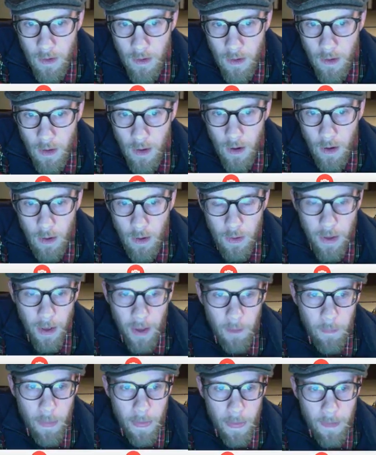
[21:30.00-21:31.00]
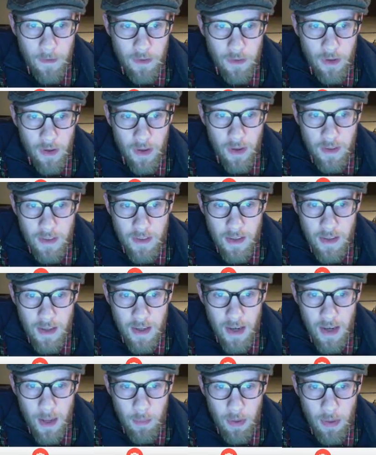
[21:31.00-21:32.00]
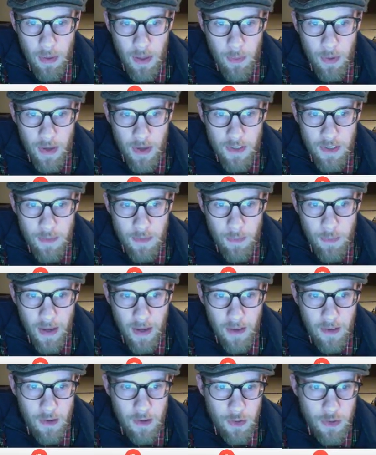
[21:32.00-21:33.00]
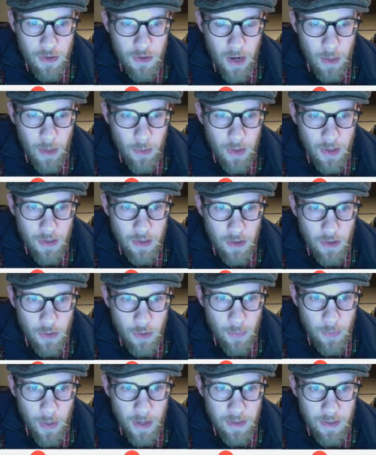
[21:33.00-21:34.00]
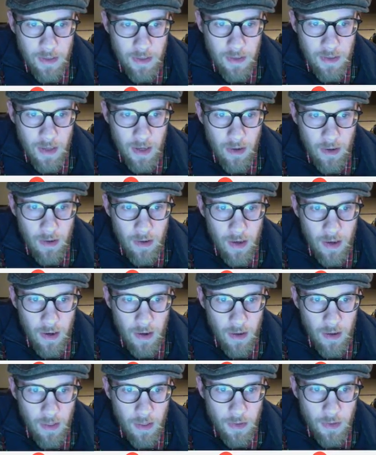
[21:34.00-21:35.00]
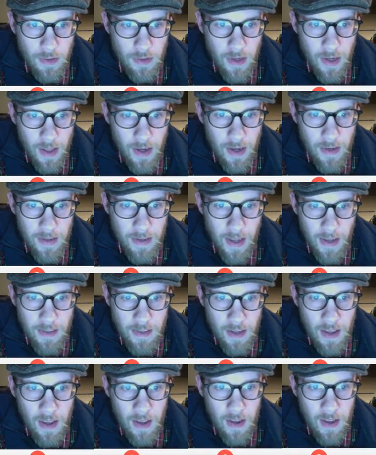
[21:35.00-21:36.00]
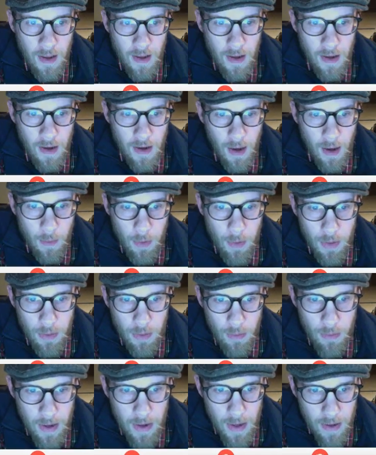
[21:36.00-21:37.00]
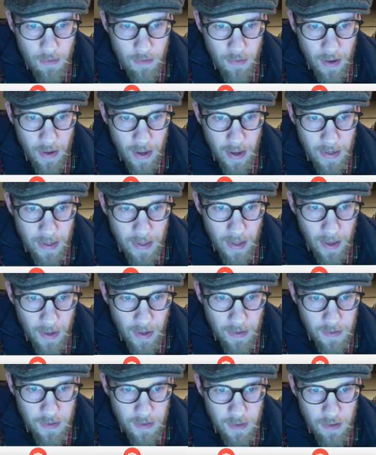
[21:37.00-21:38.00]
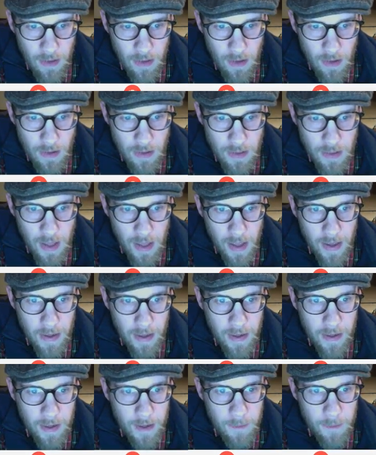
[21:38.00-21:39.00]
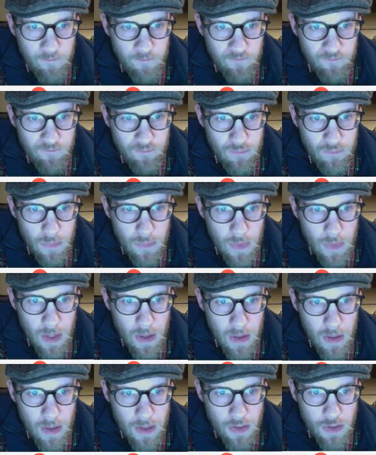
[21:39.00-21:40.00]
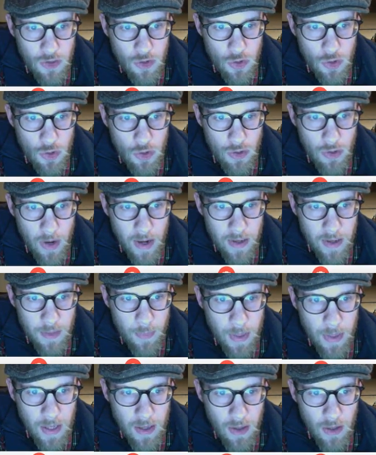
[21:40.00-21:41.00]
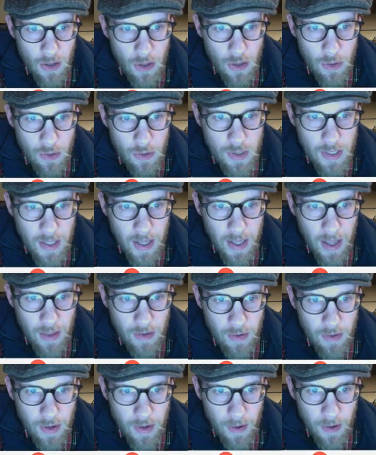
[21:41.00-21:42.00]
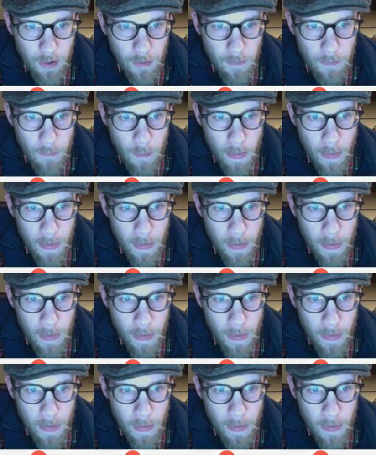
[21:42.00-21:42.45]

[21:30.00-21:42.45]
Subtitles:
Okay, so you can see the DNA polymerase is making the new strand with these loose bases here and here. Those are going to get attached. Number 3, if I had to guess, it looks like this new strand is being glued together here.